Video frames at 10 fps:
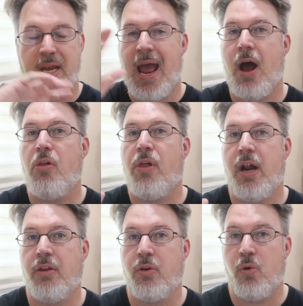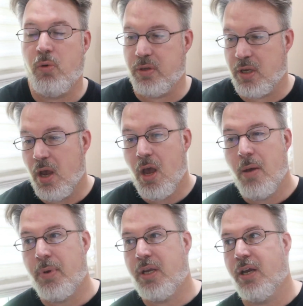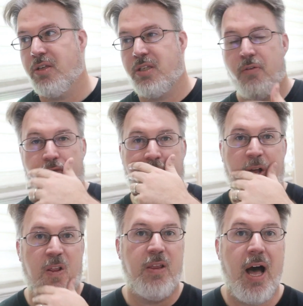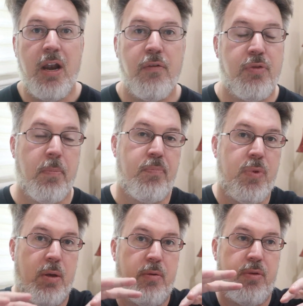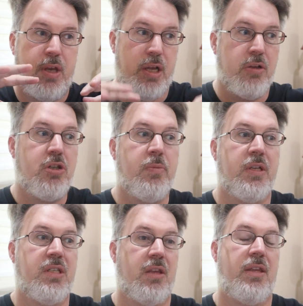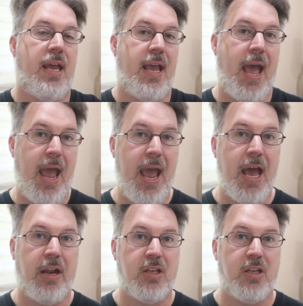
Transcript: outlining the chords, because a lot of the instruments that they had,